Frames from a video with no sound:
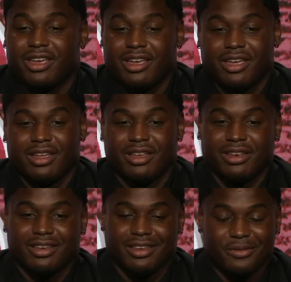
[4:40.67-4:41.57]

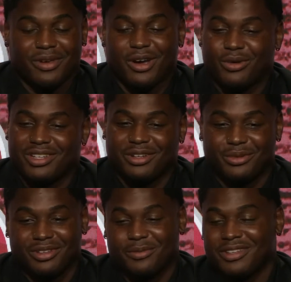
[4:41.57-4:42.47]
And I mean, I wish he
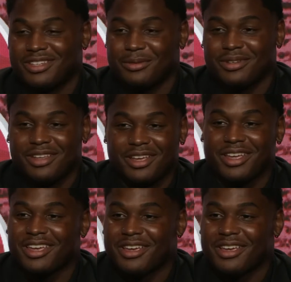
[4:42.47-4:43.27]
went to Mississippi State,